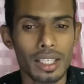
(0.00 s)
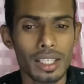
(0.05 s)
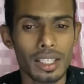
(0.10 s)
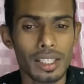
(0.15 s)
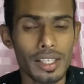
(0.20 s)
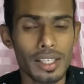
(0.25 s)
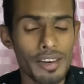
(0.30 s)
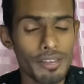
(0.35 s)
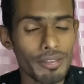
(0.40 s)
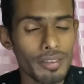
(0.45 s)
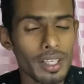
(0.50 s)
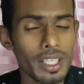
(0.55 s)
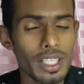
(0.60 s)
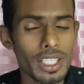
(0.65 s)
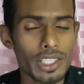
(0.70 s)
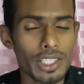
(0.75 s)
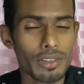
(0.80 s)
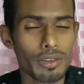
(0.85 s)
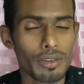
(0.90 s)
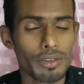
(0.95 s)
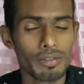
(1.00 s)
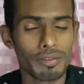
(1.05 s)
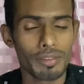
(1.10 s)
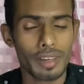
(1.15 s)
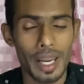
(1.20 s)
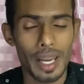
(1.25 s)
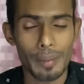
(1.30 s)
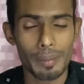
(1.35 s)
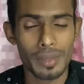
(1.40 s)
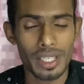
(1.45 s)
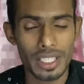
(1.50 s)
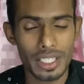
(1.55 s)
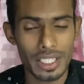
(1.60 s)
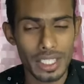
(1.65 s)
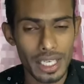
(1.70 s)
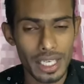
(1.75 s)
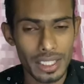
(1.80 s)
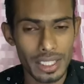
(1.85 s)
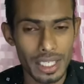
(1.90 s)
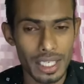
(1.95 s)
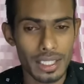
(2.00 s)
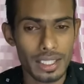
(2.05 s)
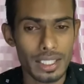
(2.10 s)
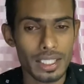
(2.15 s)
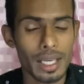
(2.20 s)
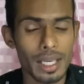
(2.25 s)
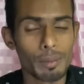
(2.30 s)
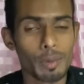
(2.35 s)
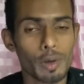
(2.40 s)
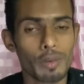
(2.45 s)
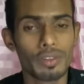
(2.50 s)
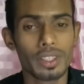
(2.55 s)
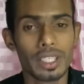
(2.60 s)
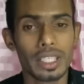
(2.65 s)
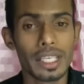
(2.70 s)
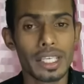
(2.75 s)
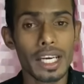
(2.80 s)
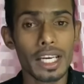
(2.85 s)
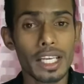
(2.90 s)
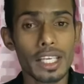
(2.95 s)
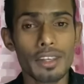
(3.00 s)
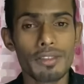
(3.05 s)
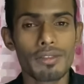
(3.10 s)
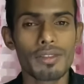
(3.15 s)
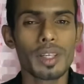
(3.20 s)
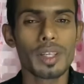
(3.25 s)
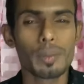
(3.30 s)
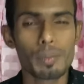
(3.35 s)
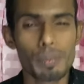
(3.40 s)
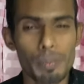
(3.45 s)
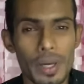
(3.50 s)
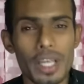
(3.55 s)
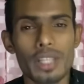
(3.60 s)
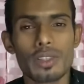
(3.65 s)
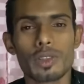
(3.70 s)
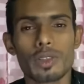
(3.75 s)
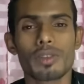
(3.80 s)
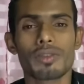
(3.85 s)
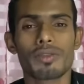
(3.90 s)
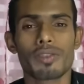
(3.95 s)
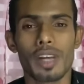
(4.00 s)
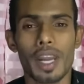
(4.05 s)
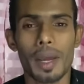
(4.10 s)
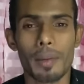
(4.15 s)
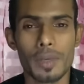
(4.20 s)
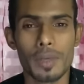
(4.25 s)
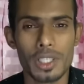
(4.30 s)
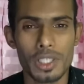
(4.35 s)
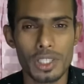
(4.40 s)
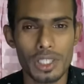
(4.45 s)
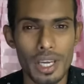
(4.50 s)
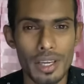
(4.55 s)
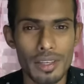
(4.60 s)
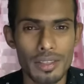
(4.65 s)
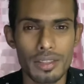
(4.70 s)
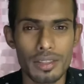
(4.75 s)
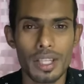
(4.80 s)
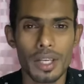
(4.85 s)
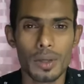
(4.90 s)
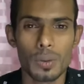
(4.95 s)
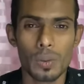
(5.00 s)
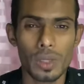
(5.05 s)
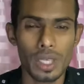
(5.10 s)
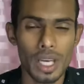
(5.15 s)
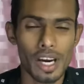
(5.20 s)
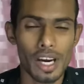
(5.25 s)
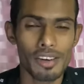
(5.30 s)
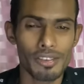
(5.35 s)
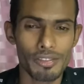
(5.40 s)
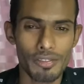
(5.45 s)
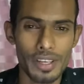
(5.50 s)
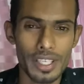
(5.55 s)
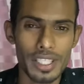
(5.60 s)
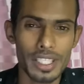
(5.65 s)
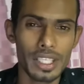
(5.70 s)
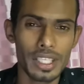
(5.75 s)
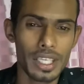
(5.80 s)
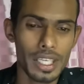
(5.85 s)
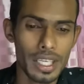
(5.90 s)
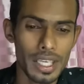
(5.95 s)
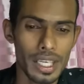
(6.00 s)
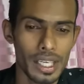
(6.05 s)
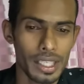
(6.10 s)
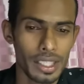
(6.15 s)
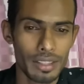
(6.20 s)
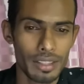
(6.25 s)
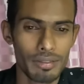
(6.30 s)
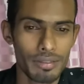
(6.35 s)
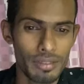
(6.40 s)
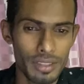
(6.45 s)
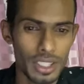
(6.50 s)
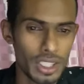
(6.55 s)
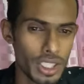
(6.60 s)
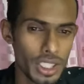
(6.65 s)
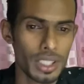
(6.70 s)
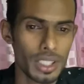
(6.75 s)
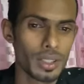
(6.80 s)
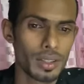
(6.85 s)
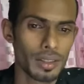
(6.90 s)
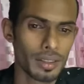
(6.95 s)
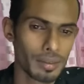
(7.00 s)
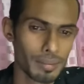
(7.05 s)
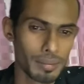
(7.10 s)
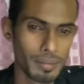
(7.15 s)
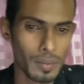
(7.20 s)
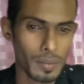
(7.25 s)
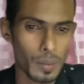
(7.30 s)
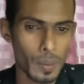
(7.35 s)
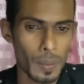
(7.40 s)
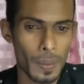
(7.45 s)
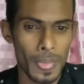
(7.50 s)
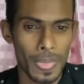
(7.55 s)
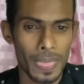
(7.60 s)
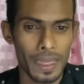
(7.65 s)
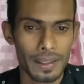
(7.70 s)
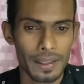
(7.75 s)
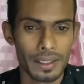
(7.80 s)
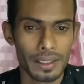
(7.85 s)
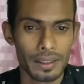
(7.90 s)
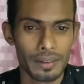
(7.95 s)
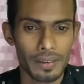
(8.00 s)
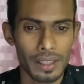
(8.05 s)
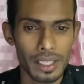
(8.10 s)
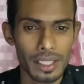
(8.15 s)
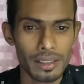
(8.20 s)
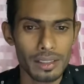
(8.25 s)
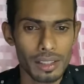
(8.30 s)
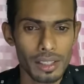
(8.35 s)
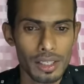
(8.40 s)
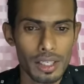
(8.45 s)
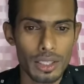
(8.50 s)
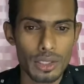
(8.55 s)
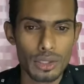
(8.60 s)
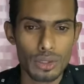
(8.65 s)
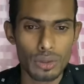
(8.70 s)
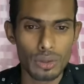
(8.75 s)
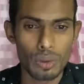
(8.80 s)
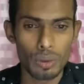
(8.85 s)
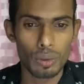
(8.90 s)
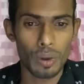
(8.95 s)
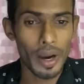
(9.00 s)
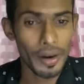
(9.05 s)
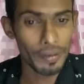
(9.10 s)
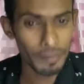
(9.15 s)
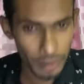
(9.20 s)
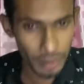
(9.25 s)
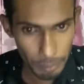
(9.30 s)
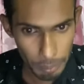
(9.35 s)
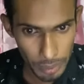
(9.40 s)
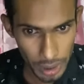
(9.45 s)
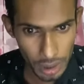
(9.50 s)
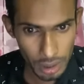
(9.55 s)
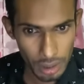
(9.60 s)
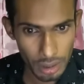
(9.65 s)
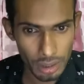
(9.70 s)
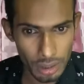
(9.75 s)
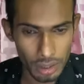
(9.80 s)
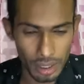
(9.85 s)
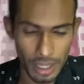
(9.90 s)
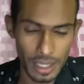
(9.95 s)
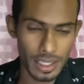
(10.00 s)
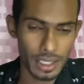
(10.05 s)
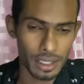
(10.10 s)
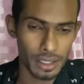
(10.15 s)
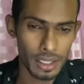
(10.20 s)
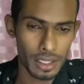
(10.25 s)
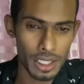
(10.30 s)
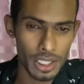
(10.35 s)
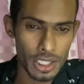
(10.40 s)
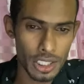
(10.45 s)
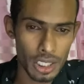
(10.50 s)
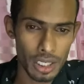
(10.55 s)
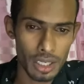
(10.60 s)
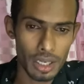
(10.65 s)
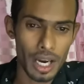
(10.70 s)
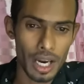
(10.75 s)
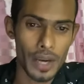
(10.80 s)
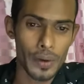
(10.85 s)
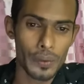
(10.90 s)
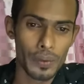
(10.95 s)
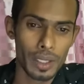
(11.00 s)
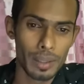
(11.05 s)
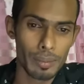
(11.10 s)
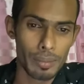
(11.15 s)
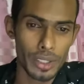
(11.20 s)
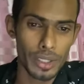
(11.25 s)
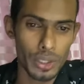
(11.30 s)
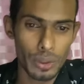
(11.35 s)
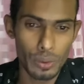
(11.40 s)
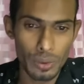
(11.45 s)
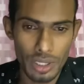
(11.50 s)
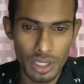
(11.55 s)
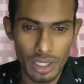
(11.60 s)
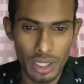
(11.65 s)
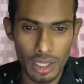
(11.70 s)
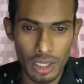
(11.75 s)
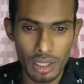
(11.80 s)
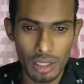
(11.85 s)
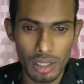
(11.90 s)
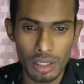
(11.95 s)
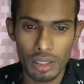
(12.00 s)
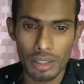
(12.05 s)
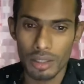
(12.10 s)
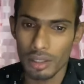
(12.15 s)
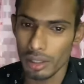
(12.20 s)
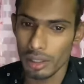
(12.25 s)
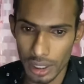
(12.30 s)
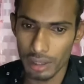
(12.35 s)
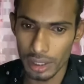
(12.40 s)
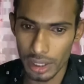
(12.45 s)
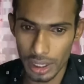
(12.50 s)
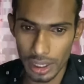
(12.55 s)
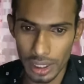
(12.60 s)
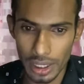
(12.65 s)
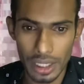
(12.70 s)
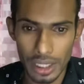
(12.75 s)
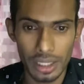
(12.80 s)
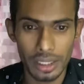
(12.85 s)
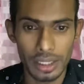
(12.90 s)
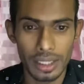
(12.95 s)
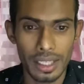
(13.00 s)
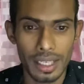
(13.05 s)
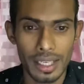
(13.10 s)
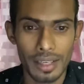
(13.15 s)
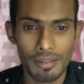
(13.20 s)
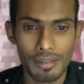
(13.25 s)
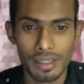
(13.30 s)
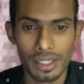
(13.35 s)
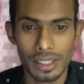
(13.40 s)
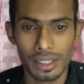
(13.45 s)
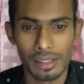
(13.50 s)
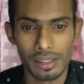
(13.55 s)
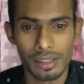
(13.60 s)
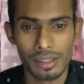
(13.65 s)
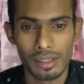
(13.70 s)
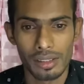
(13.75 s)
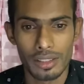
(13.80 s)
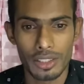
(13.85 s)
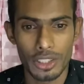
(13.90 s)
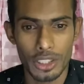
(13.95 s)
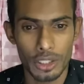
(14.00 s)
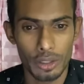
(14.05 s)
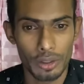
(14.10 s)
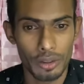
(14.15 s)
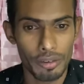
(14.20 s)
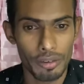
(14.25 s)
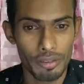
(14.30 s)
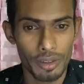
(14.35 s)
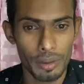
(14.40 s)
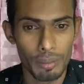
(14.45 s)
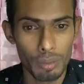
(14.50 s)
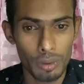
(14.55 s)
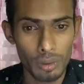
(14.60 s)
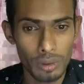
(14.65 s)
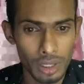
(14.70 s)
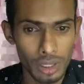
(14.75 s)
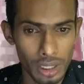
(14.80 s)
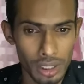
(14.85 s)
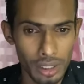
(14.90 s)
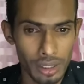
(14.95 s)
definition of climate change and some of the negative impacts of climate change that we are facing here in Fiji. All right, so I will be, as a teacher, I will be using the year 11 geography book.